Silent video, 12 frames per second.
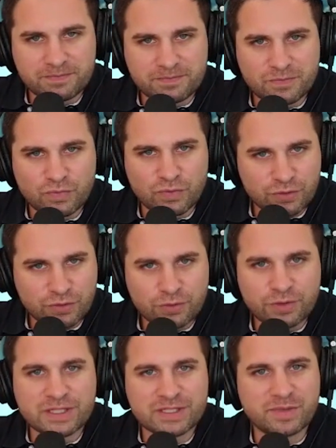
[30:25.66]

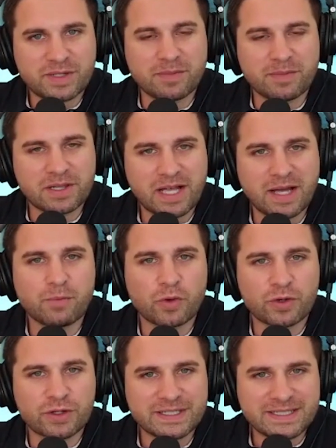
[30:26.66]
Recruiting has become a lot
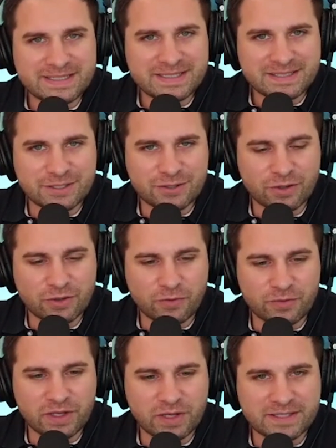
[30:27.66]
more easier
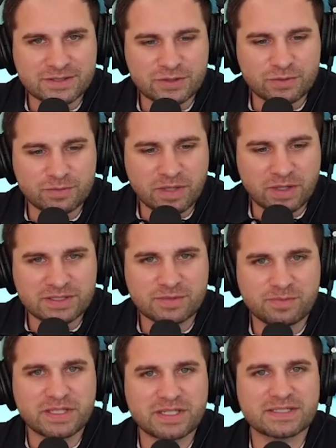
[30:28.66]
over the last two months
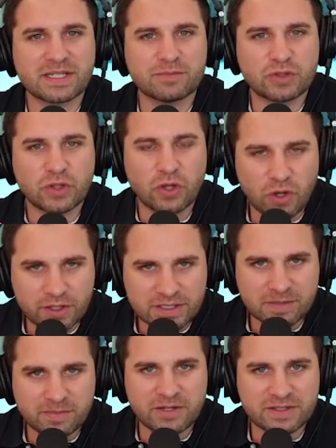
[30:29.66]
because I'm
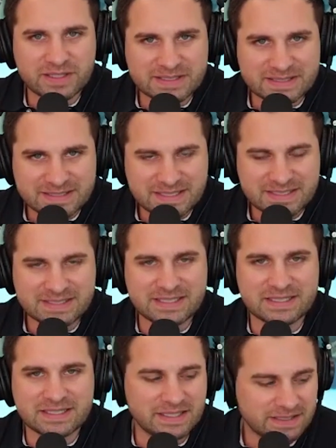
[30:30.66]
talking about it
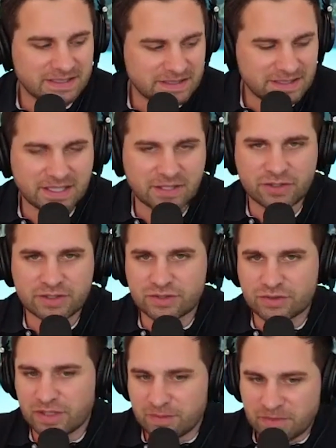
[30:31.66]
consistently and they see that on
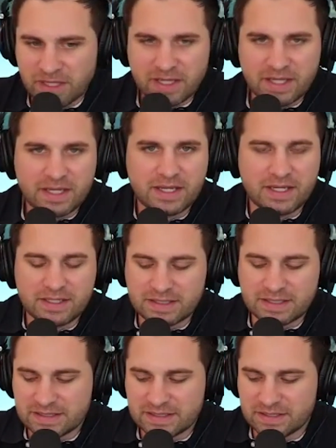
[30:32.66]
Instagram and
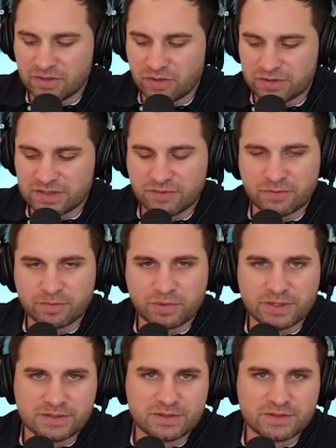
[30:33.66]
LinkedIn and all these different
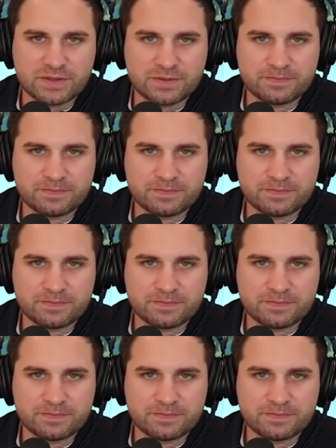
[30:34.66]
places.